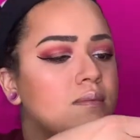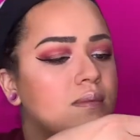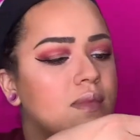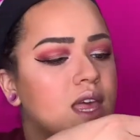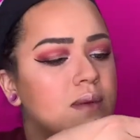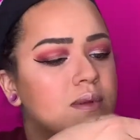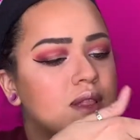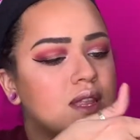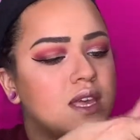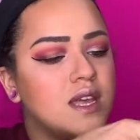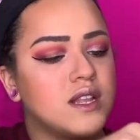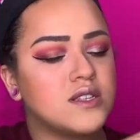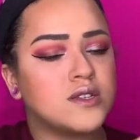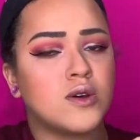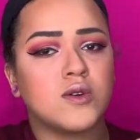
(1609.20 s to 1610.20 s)

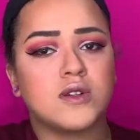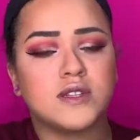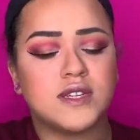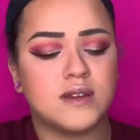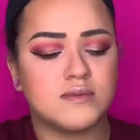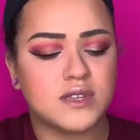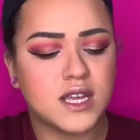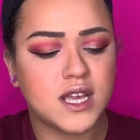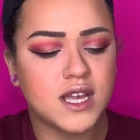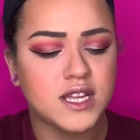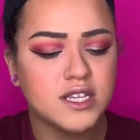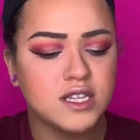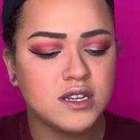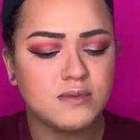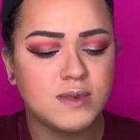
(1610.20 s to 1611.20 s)
Maybelline Total
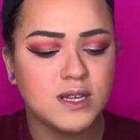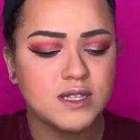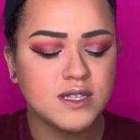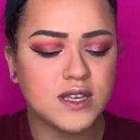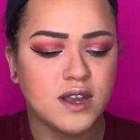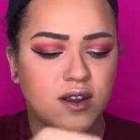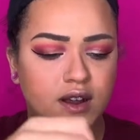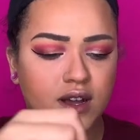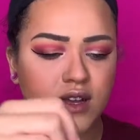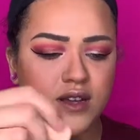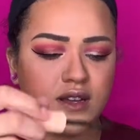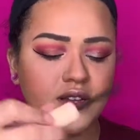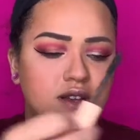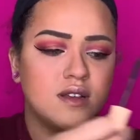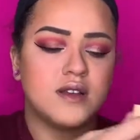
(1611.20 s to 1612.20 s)
Temptation mascara.